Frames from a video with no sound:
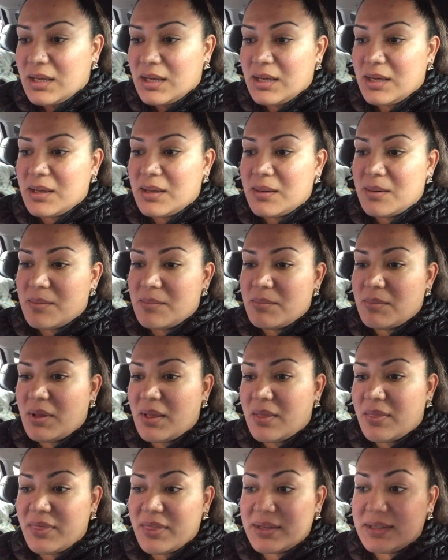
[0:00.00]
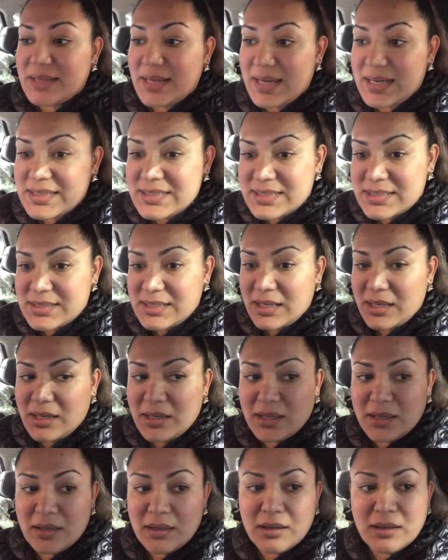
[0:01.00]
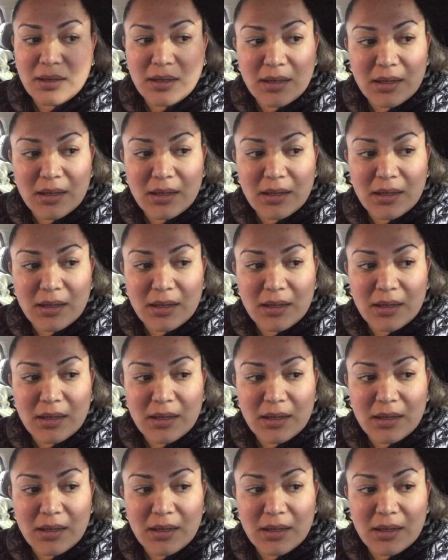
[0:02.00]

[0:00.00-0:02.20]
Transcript: Um, the next day,